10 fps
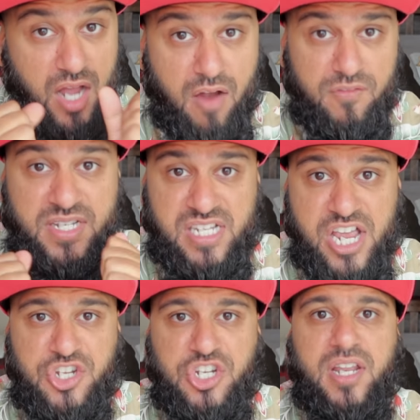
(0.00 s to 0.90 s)

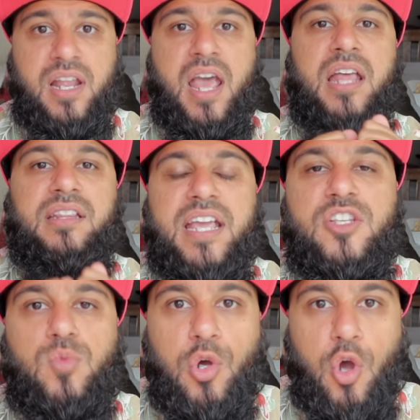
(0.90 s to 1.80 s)
conversation,
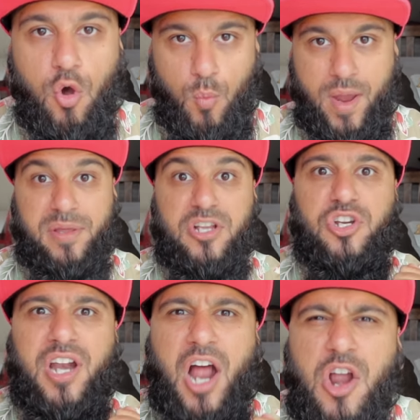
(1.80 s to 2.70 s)
things will go away because
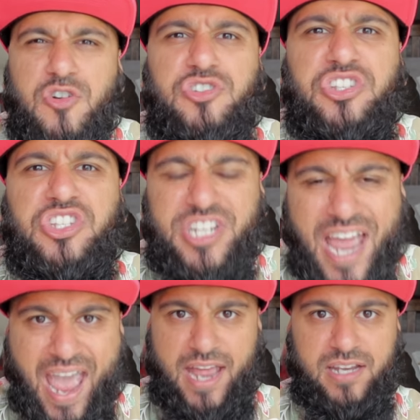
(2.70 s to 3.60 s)
you're going to
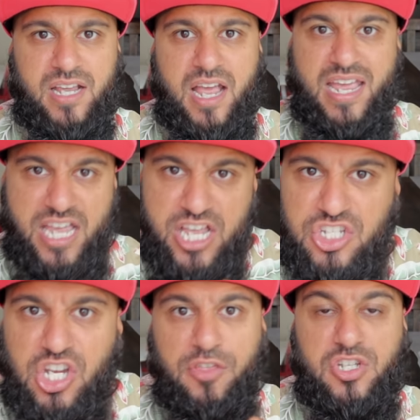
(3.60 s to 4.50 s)
understand
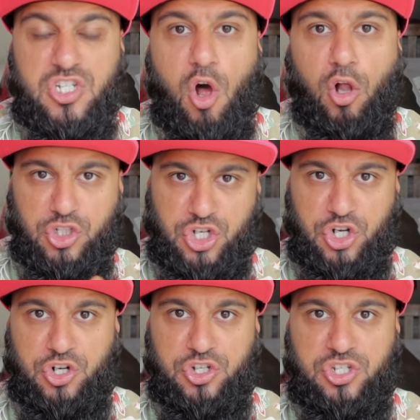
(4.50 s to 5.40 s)
each other's
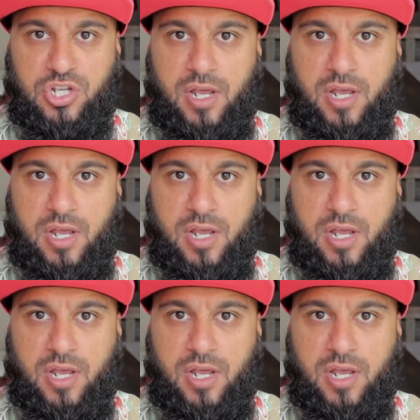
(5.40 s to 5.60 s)
cultures.